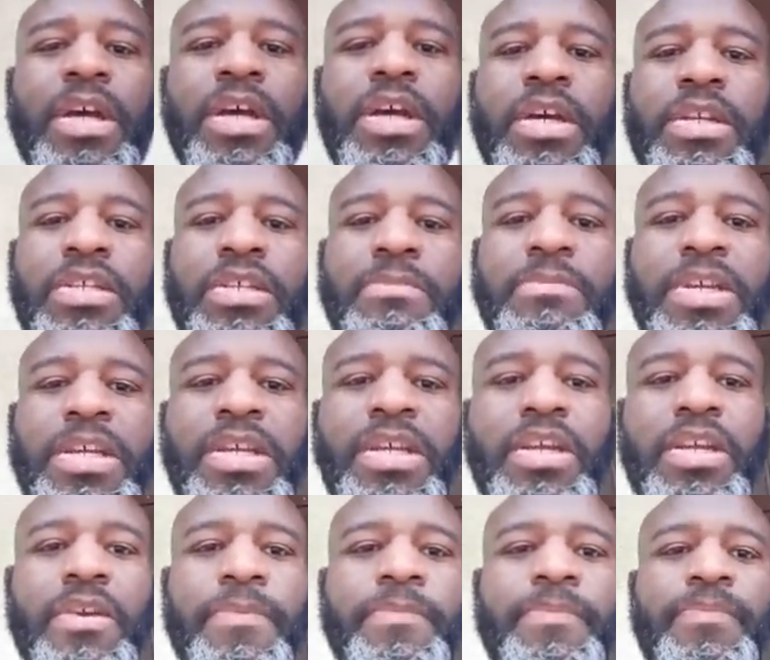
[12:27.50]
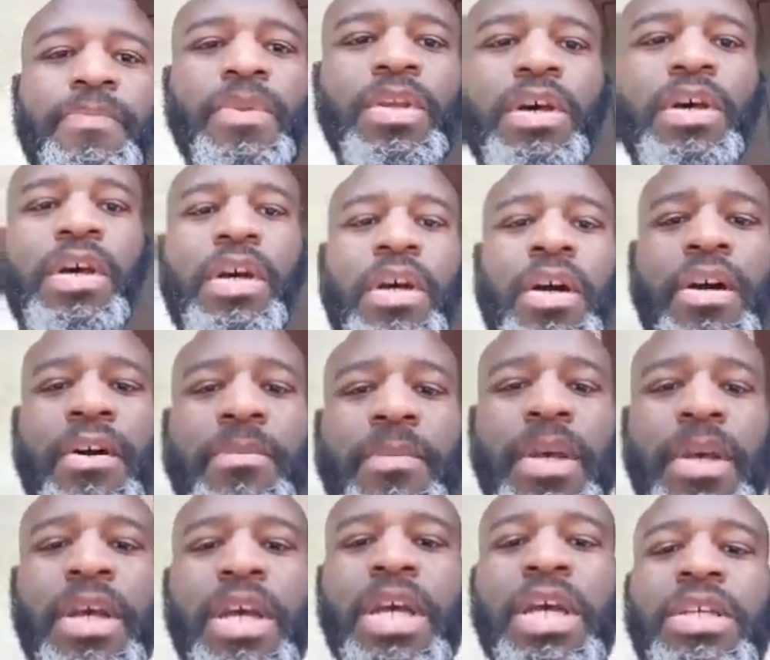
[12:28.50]
to be in. And
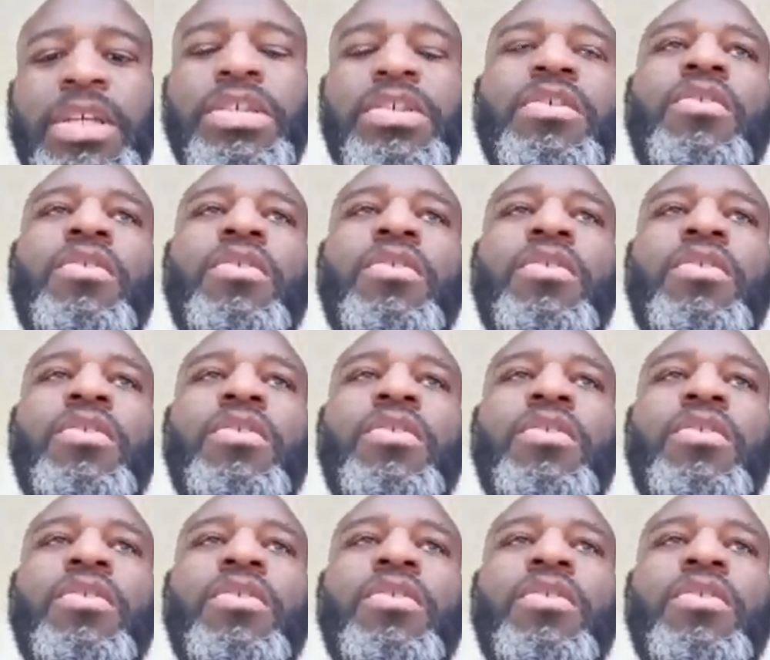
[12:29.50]
so